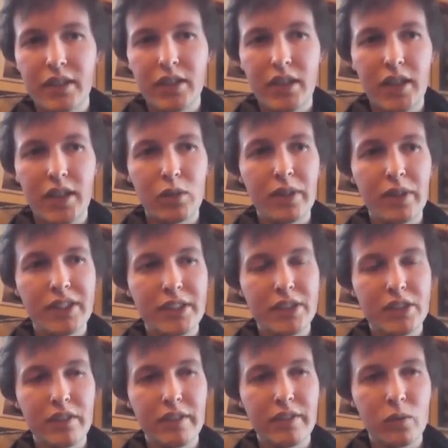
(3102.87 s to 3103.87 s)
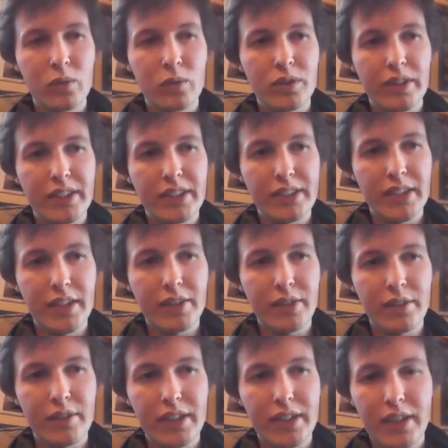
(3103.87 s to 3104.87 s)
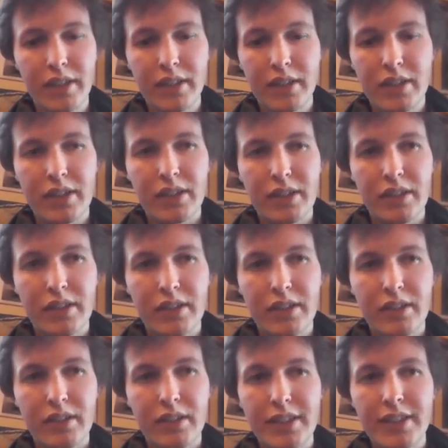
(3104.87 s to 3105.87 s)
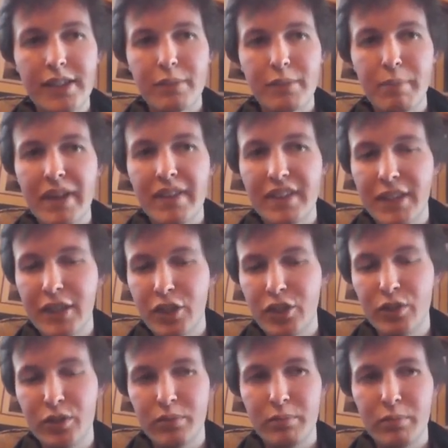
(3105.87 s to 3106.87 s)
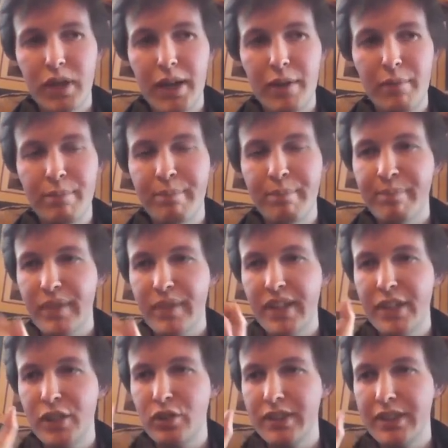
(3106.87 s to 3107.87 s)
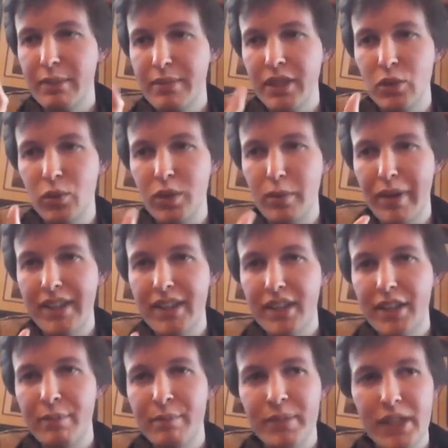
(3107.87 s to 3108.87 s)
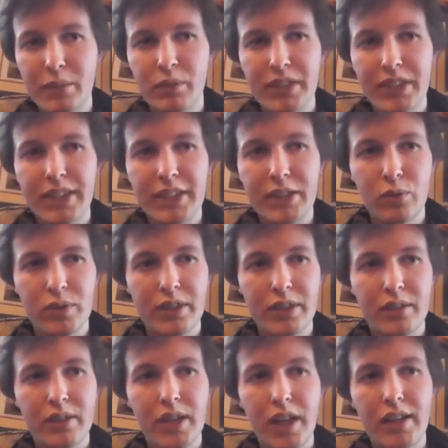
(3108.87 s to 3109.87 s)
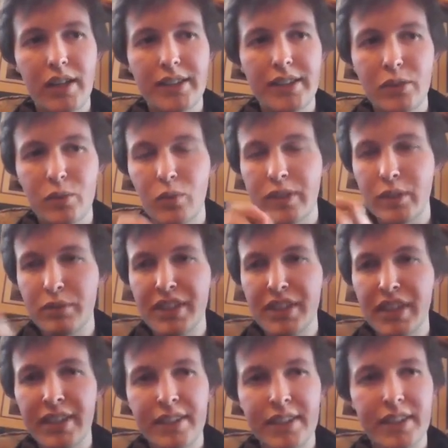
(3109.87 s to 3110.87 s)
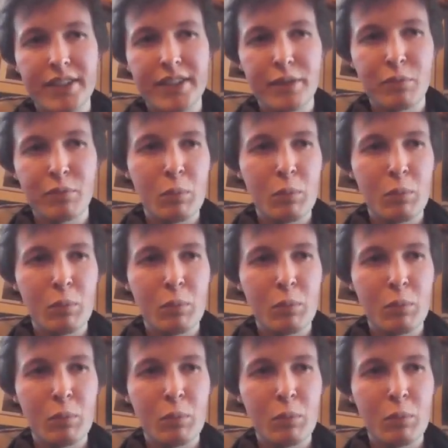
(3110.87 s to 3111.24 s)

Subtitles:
actually, sorry, also I need to tell you the, let's pick the initial step size automatically. That's what dt naught equals none does.